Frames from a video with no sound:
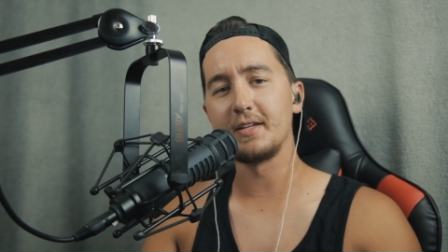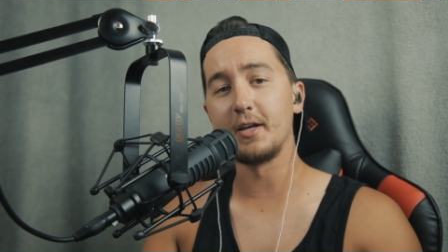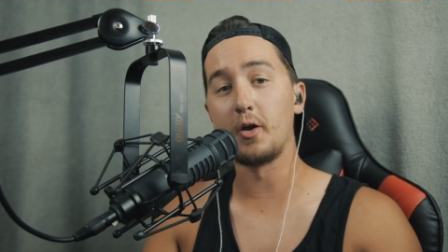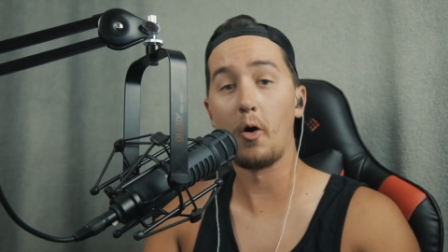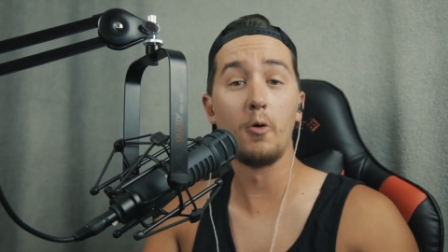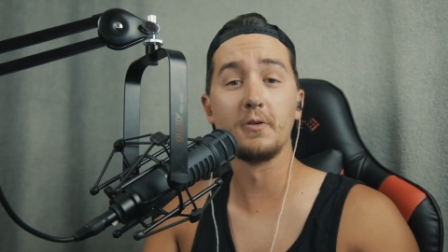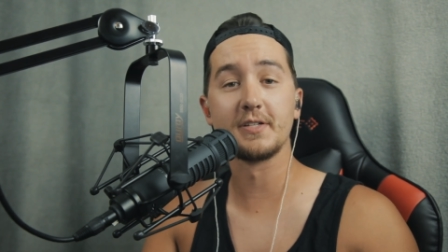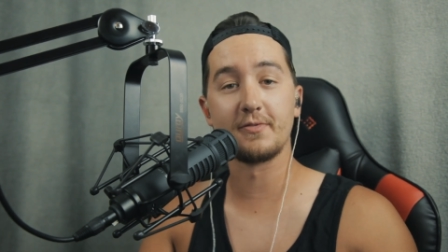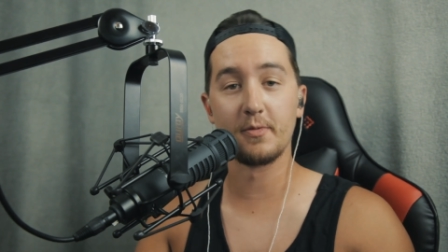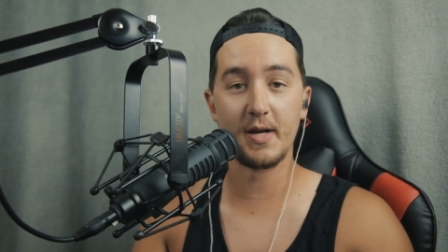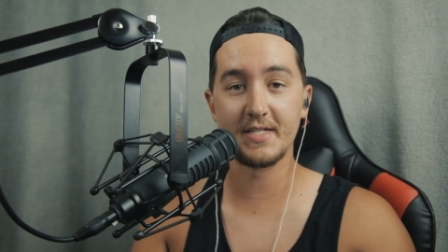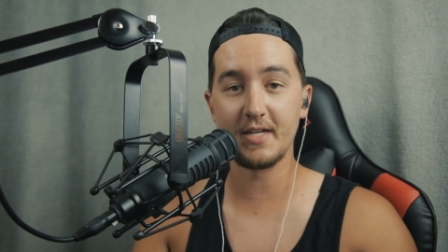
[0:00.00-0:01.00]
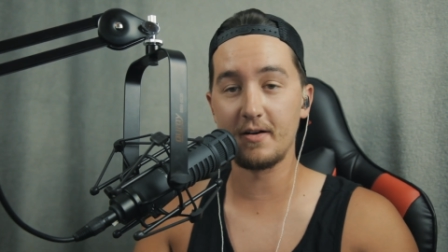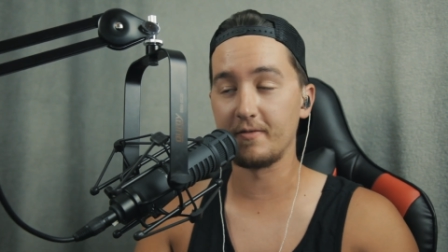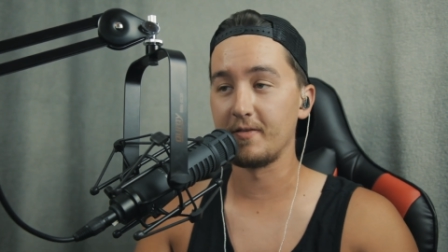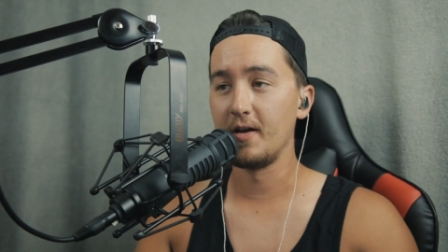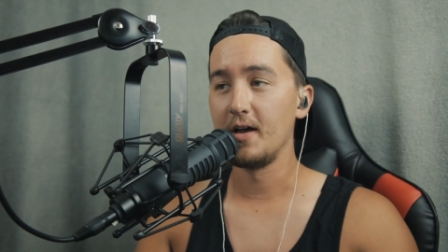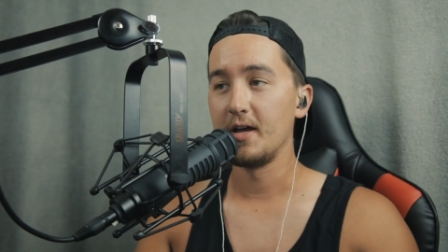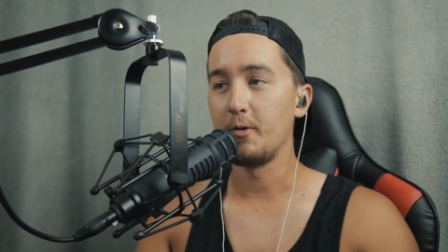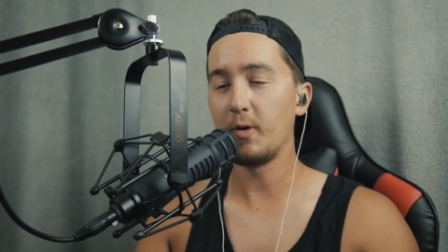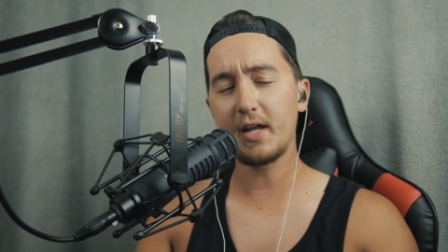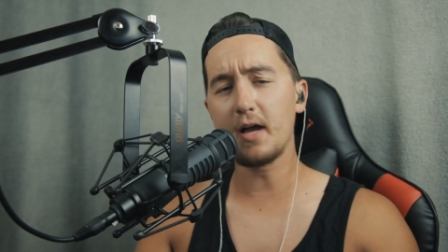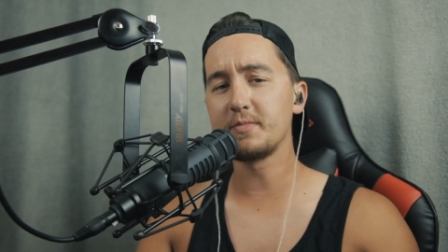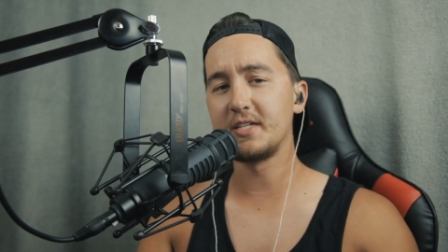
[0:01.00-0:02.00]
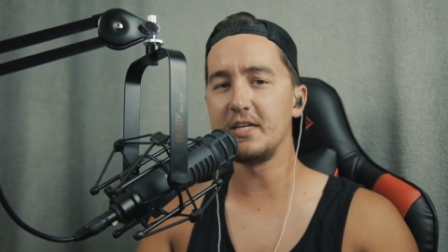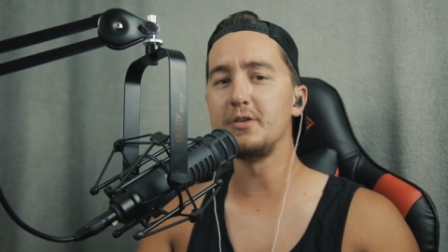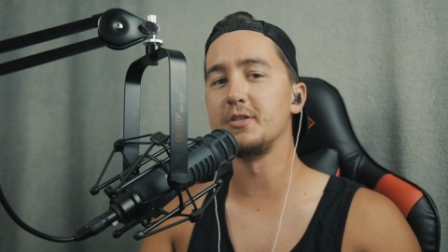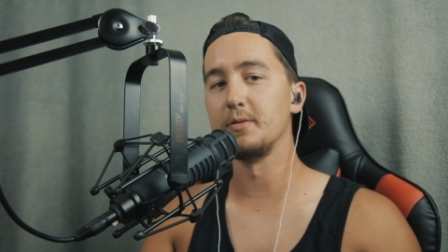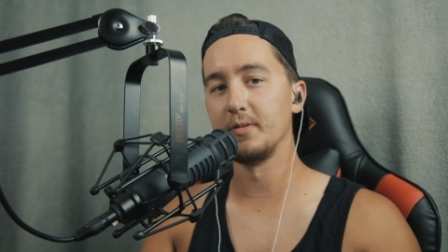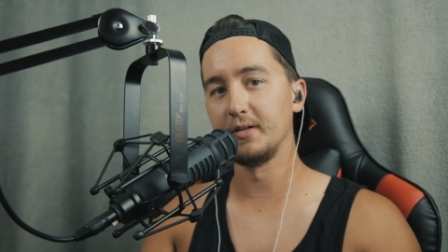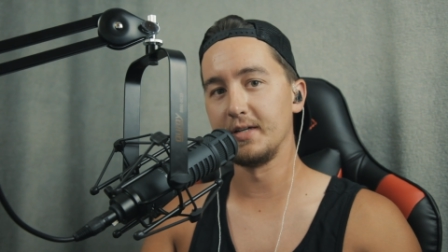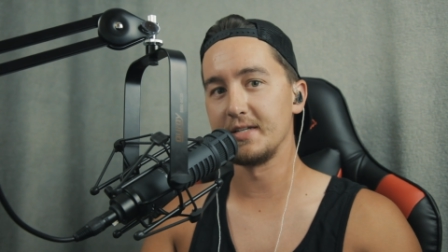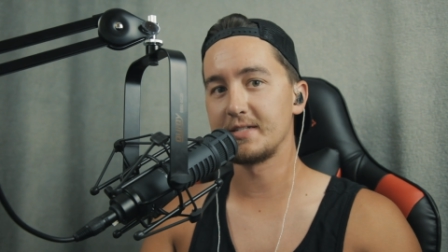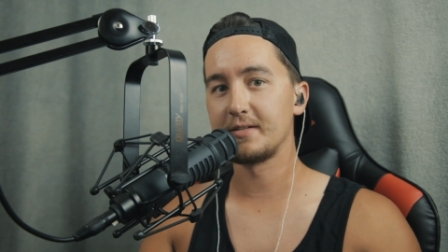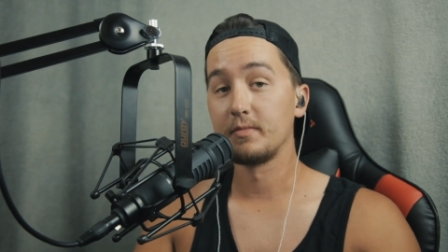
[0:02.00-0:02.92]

goals for myself when it comes to YouTube at least.